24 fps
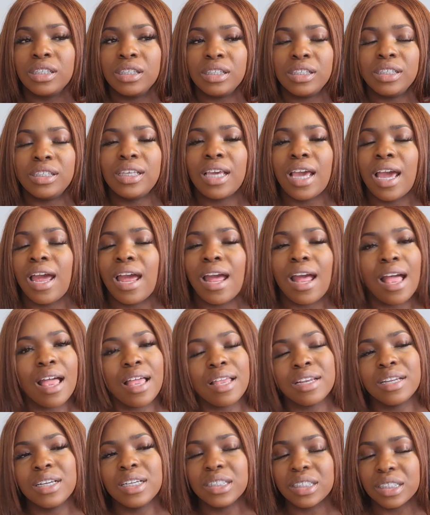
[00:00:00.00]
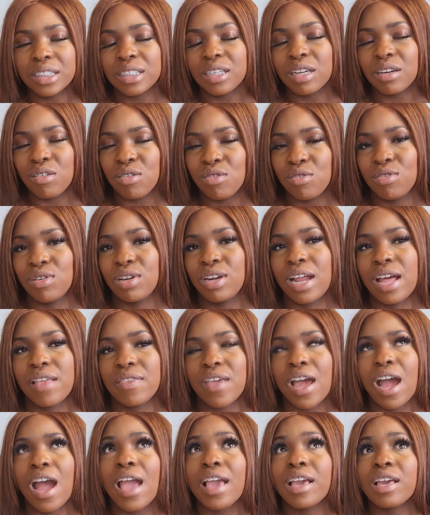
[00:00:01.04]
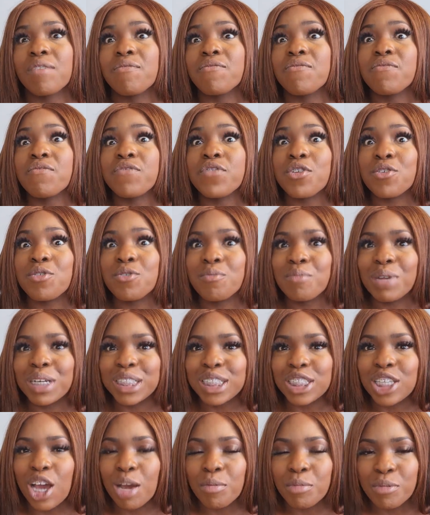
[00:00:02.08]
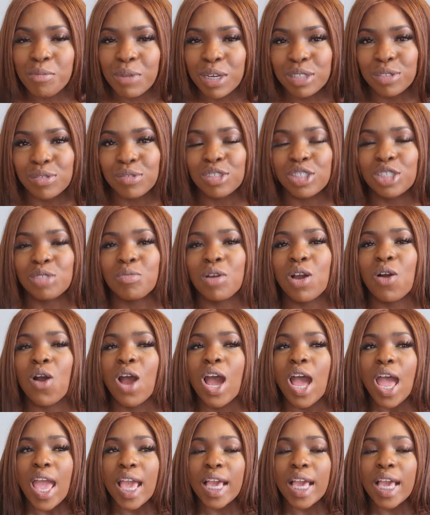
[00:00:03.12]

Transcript: yeah. And it doesn't look like that. I can feel my tummy muscles as well.